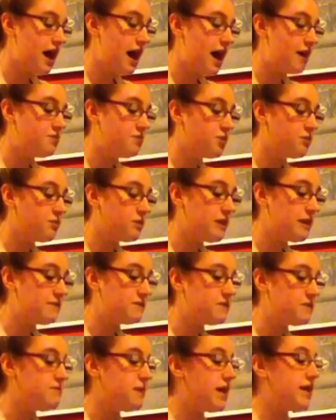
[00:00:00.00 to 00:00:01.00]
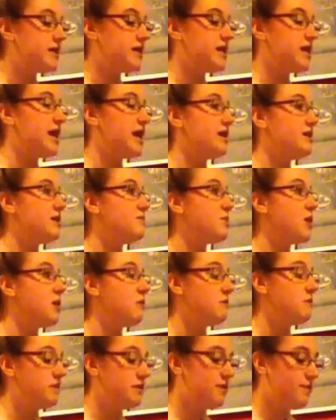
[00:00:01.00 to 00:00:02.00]
Abnormal levels may indicate a
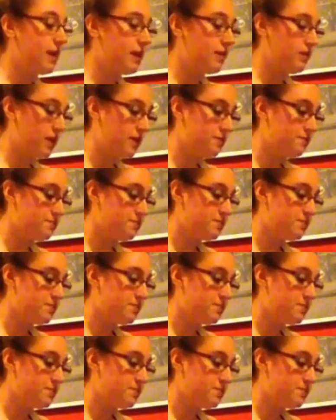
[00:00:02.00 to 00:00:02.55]
problem with the baby.